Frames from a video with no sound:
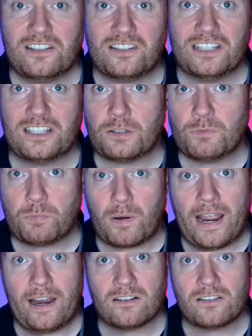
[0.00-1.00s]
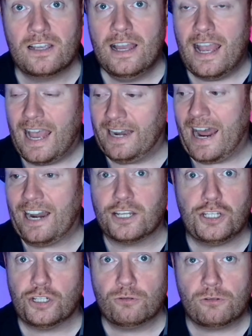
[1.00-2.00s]
systems, players and
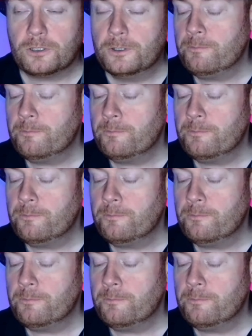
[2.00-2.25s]
attitudes